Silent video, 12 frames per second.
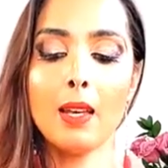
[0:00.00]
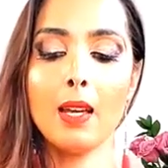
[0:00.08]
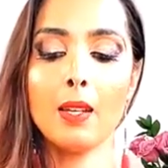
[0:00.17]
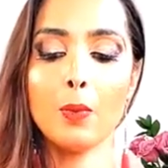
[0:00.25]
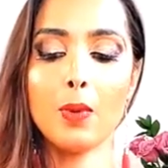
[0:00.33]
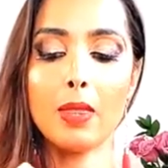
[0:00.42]

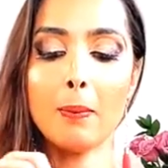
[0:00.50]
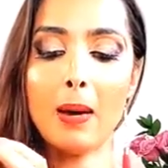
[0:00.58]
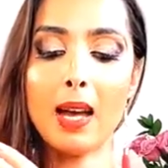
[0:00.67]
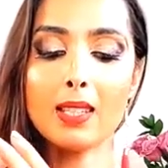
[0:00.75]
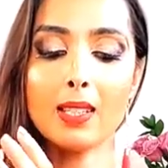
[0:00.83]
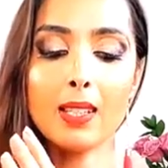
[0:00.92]
and with the
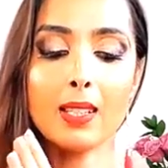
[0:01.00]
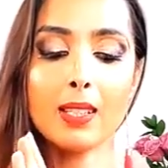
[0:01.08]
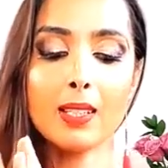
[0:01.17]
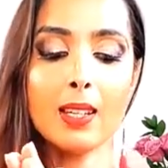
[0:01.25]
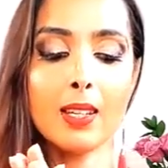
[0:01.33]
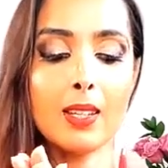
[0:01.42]
masculine,
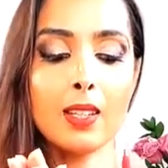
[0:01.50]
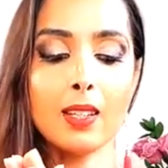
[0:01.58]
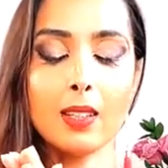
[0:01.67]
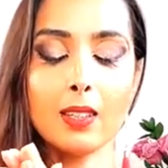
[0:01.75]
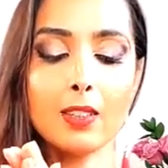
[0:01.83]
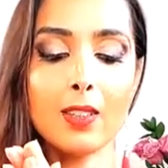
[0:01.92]
and then in
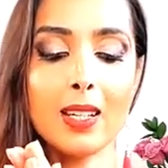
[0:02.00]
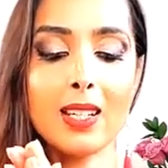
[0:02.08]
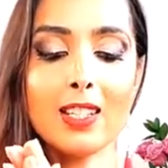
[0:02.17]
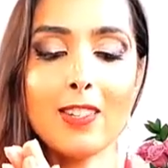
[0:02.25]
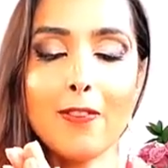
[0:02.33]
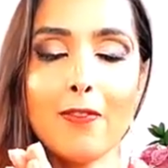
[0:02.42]
the
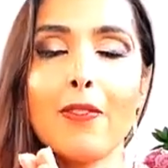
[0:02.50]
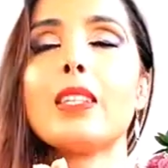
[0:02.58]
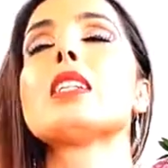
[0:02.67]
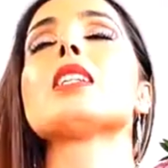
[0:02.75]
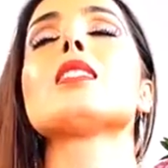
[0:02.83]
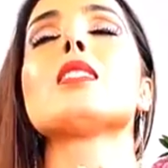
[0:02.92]
training she
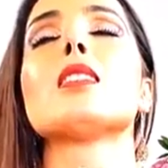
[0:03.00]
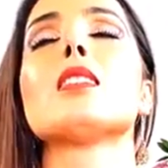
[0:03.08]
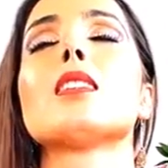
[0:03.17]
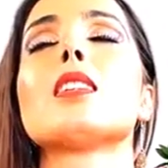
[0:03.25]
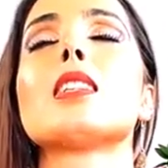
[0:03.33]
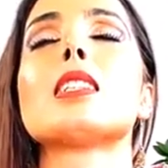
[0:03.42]
finished
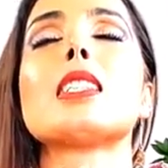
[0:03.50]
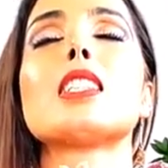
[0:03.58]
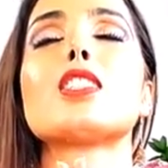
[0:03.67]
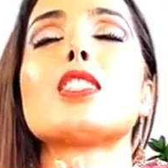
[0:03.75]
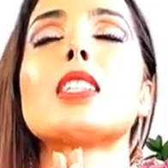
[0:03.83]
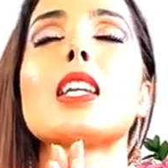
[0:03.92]
her
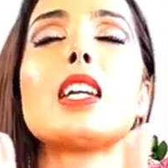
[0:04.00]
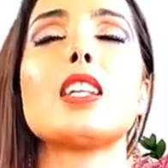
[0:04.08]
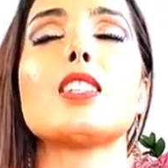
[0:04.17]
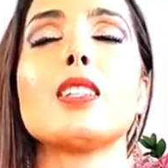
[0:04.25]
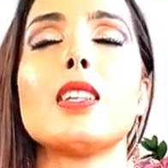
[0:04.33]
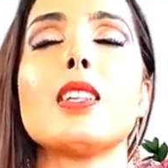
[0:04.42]

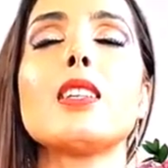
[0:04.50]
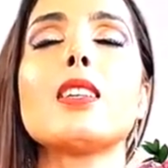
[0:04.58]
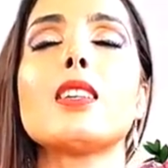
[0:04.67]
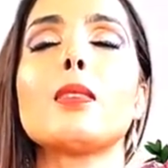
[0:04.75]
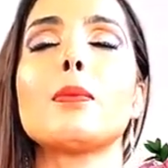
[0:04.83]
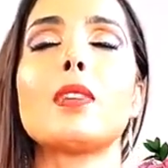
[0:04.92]
dissertation,
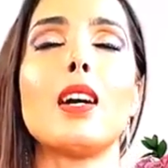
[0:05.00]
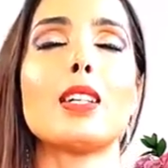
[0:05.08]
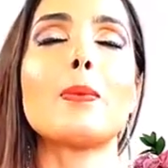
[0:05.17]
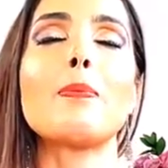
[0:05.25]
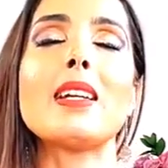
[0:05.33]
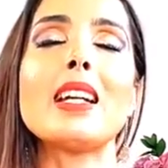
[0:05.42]
got
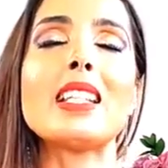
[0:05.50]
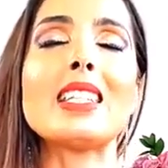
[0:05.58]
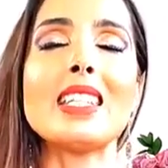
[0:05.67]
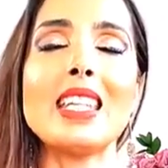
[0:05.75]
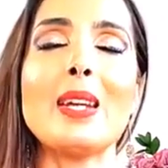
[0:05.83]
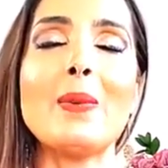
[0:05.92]
her
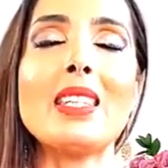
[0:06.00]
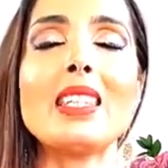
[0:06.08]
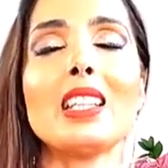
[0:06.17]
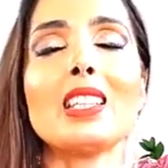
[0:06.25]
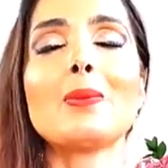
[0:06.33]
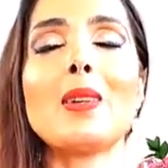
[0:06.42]
PhD. We
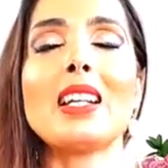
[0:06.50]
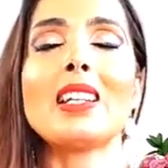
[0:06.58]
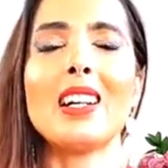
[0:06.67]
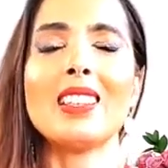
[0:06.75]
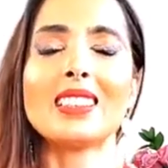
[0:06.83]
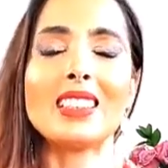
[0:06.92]
celebrated,
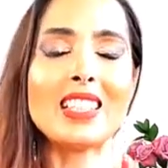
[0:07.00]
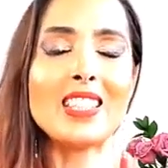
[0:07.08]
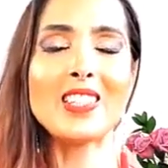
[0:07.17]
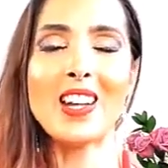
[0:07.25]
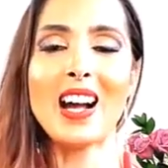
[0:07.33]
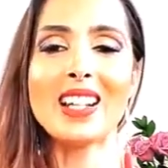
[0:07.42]
call her
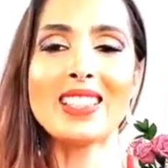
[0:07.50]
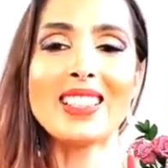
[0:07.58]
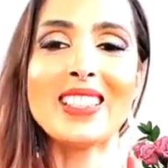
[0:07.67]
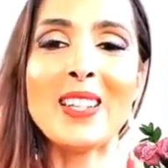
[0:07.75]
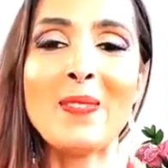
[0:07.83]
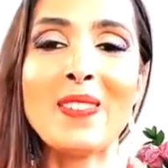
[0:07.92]
Dr.
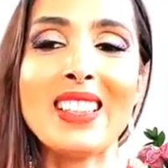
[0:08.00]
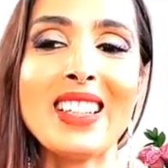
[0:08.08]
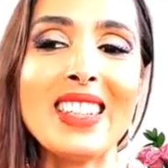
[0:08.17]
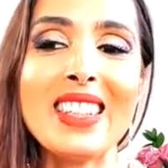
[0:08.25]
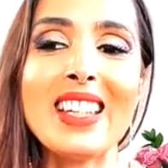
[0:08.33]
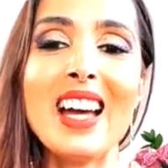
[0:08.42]
Kimberly
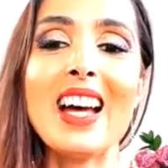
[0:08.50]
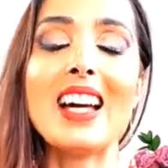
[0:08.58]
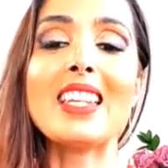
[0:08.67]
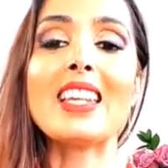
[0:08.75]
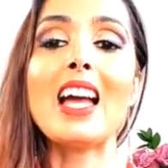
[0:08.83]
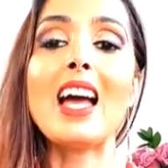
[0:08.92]
at the
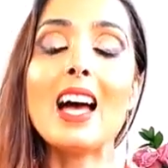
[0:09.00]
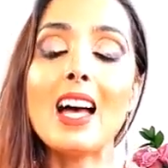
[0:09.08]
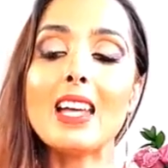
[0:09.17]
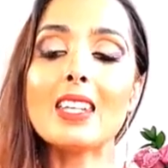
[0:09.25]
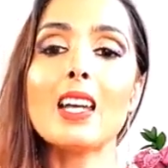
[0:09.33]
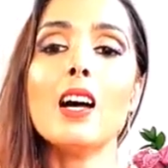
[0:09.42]
end,
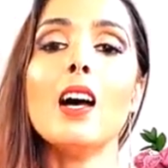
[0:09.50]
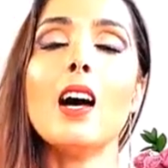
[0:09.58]
and